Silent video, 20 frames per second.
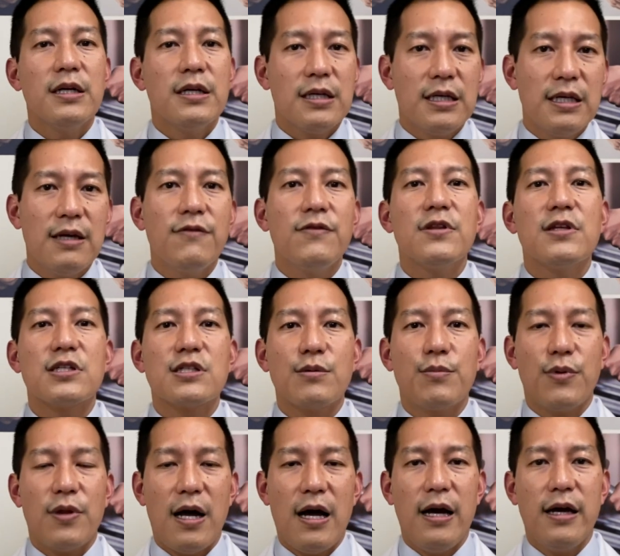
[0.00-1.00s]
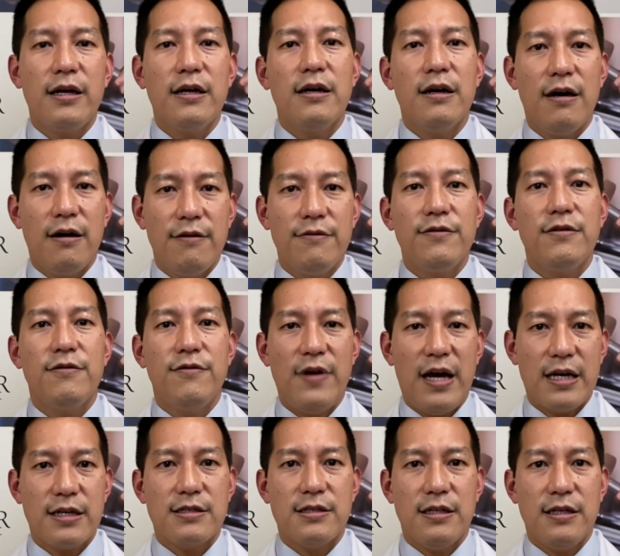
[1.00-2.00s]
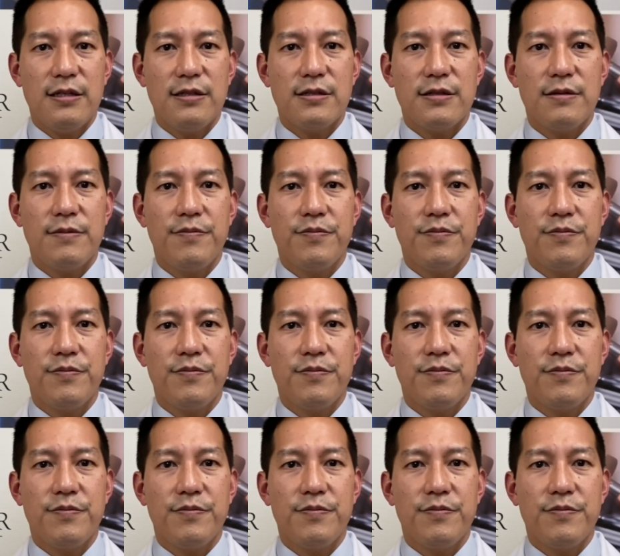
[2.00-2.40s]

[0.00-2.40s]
given the supply of vaccines.